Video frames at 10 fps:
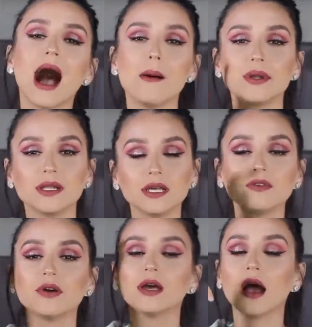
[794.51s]
I'm gonna
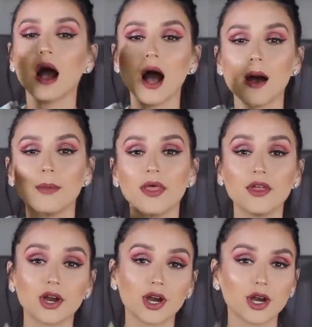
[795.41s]
leave
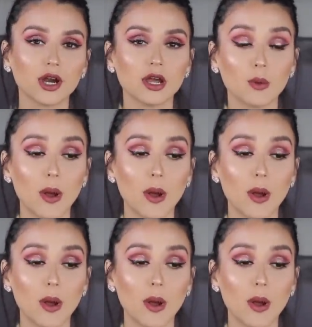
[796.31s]
um, their